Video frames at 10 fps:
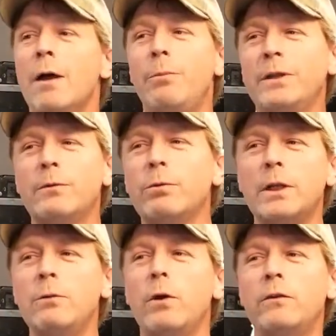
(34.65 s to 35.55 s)
But there
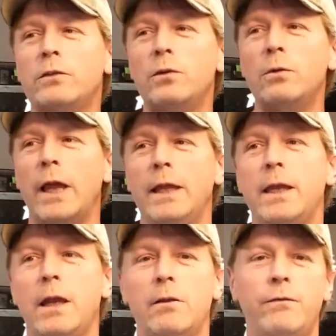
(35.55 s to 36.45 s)
really was no like
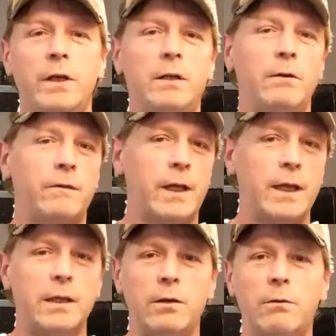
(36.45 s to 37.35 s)
care videos,
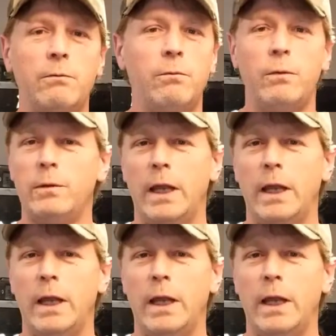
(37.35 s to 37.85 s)
like, you know,